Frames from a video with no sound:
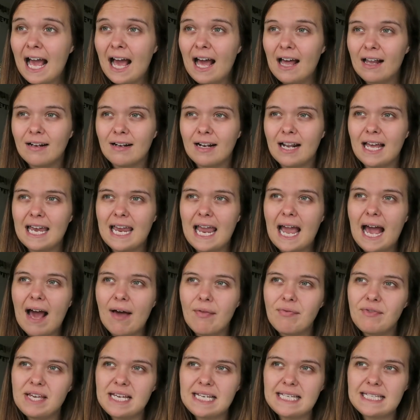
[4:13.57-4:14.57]
And, like,
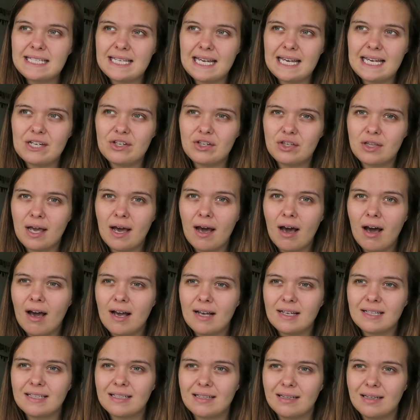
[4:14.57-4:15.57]
at this stage there
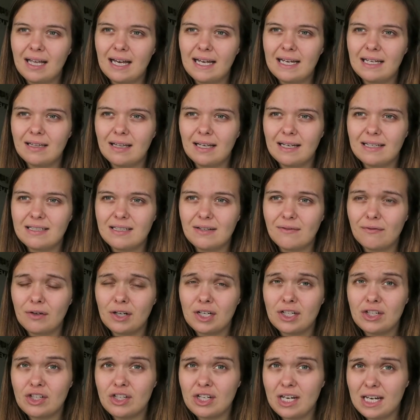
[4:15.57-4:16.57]
are slight, like,
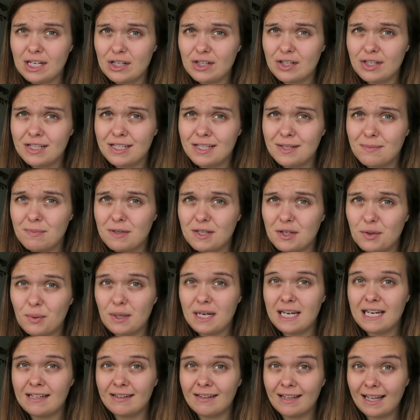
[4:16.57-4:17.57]
differentiations
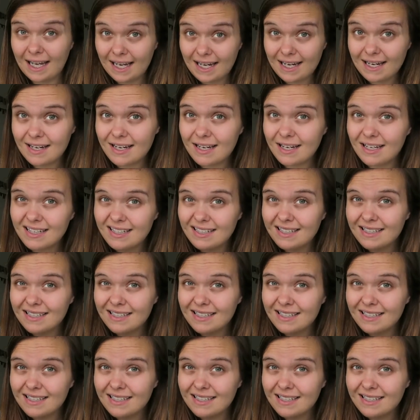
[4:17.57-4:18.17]
between, like,